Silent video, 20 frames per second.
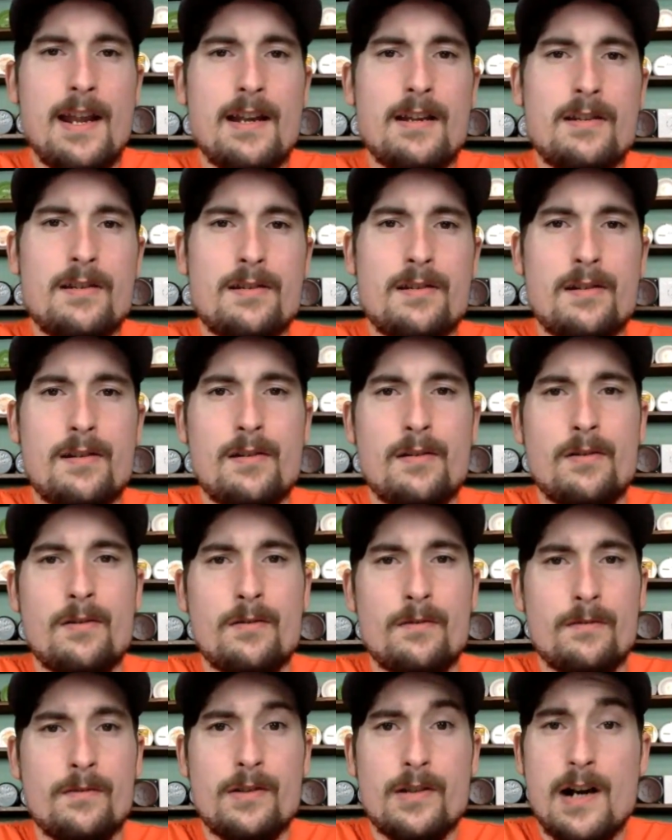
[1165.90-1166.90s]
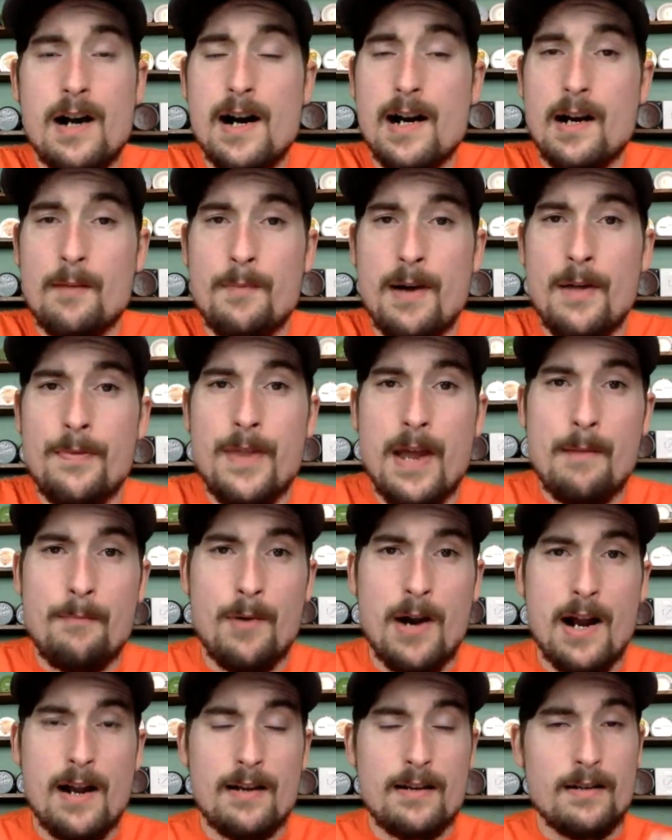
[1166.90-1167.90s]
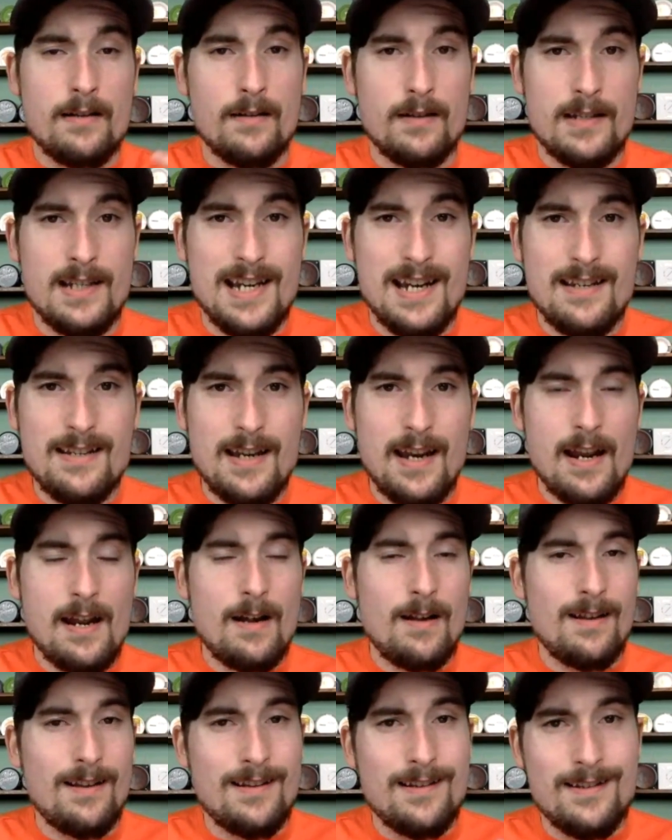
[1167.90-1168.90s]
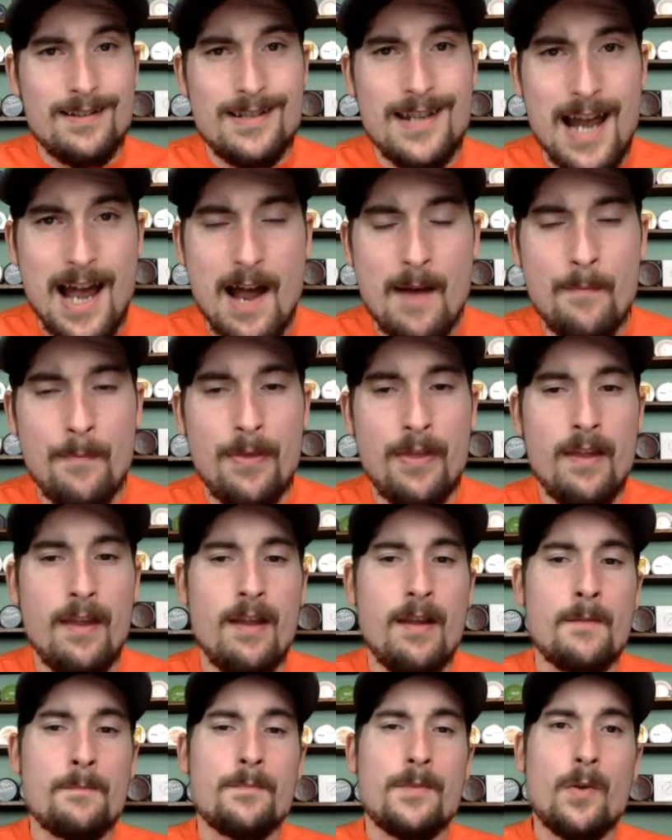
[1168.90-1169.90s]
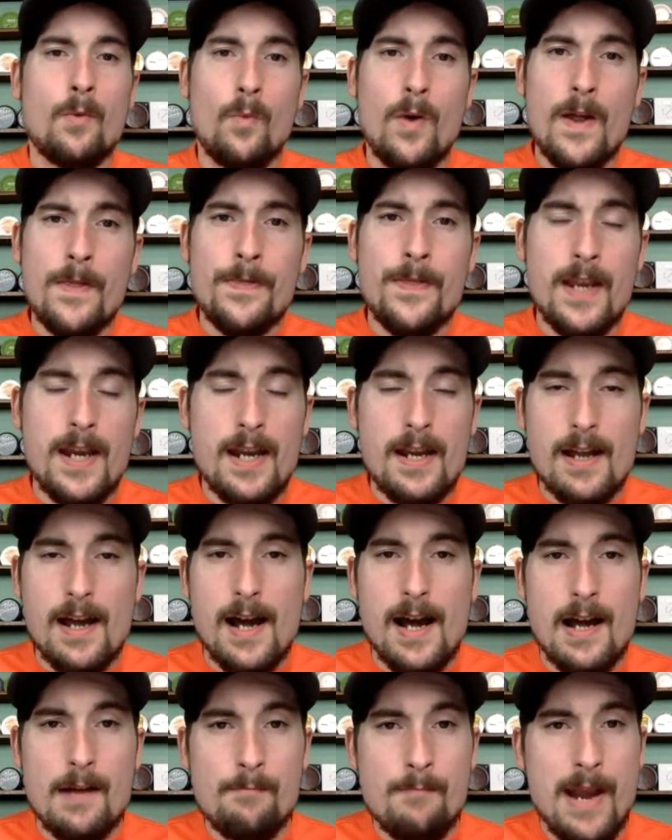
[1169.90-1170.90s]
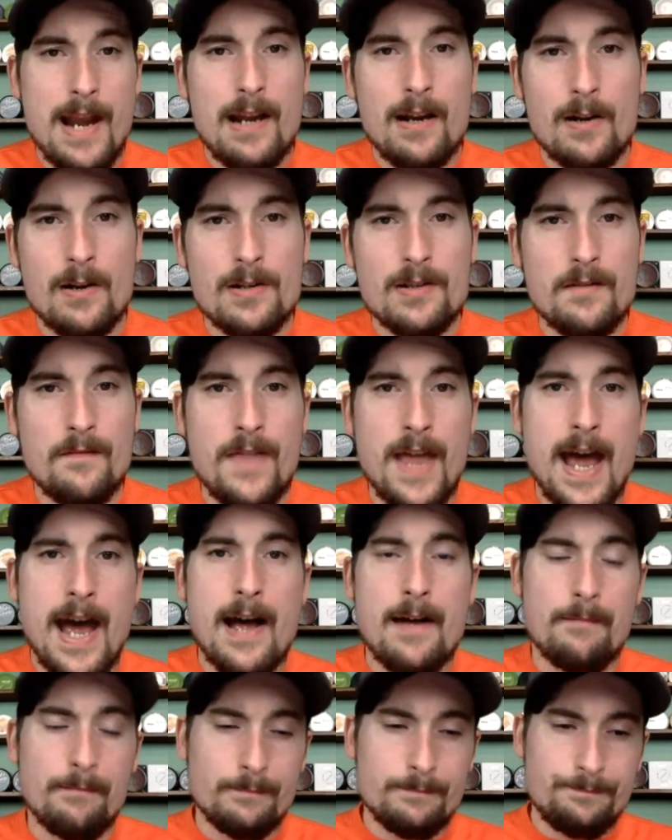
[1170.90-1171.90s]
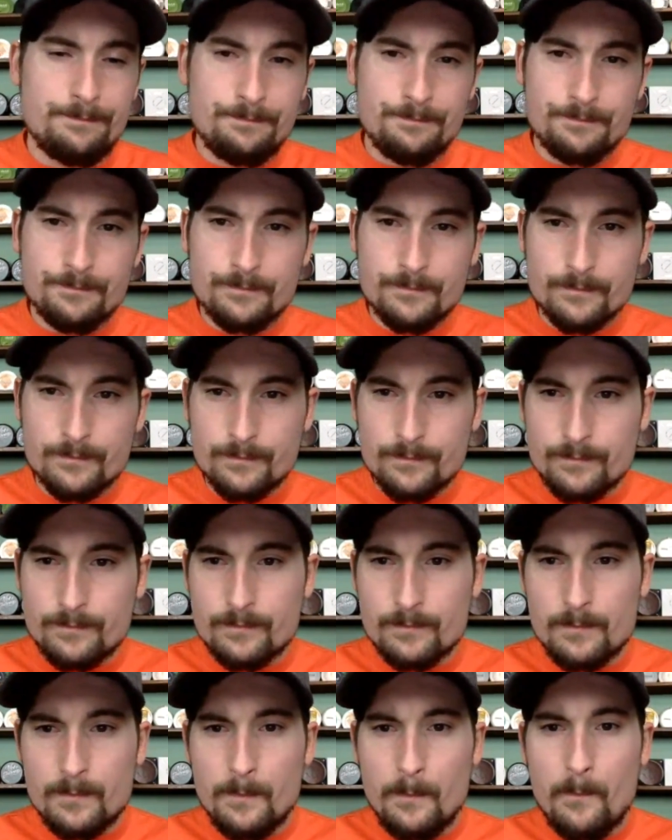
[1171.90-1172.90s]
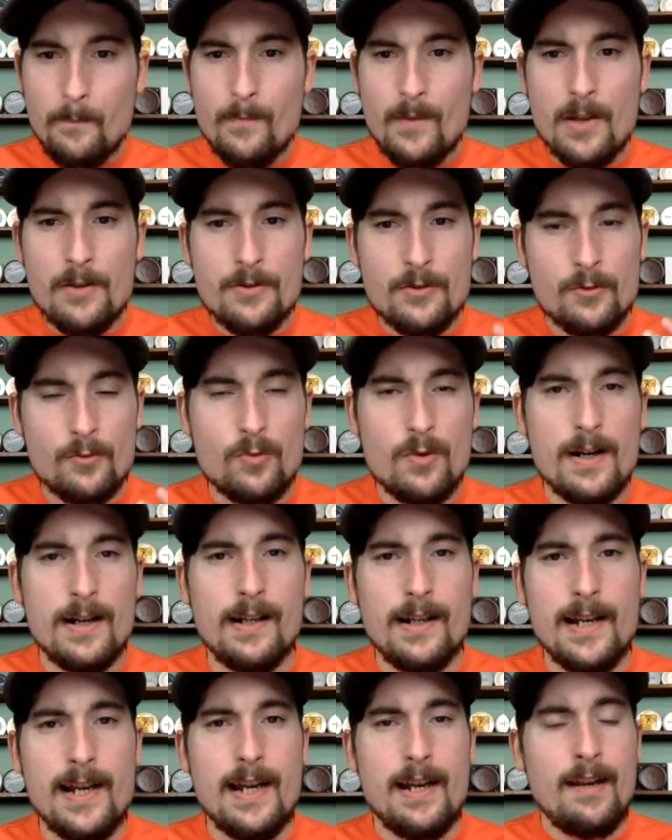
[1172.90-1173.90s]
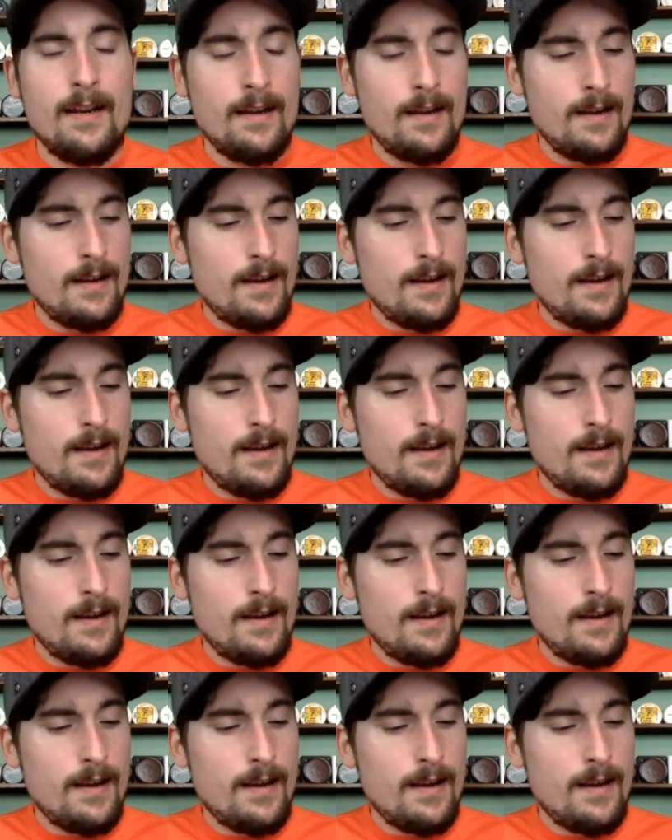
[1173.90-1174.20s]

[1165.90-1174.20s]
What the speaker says: to talk about that product in detail and depth with the makers of that, to really